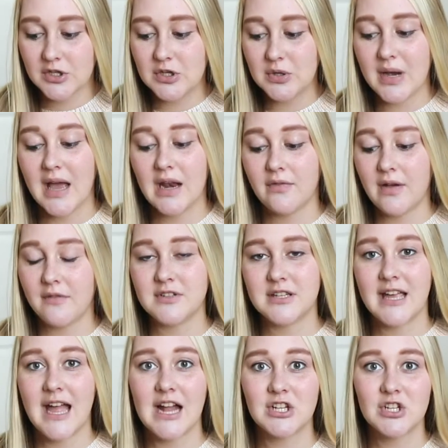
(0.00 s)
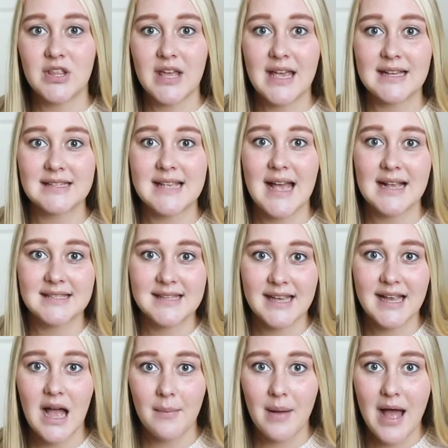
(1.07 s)
so you kind of have to catch things as they
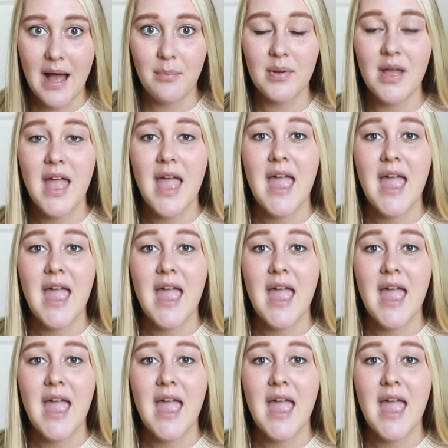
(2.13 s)
come up,